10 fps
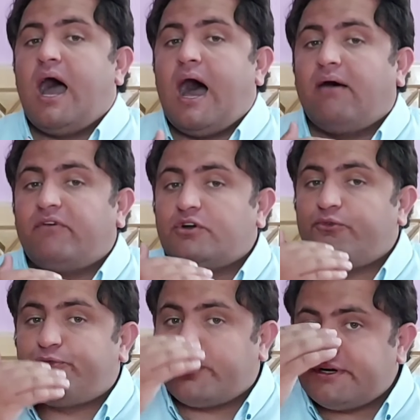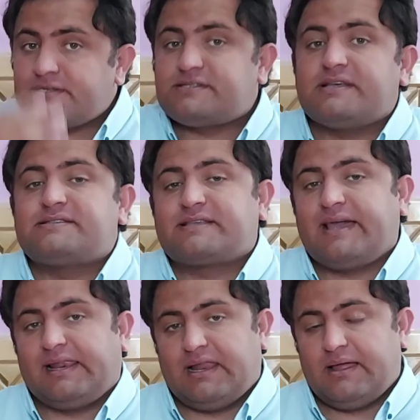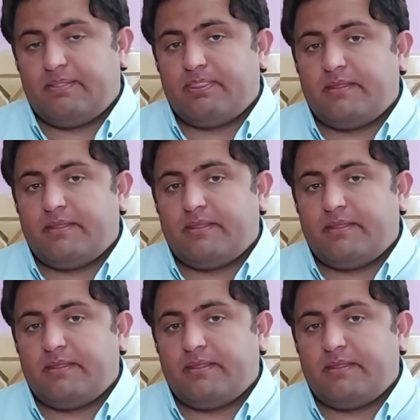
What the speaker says: our first skill.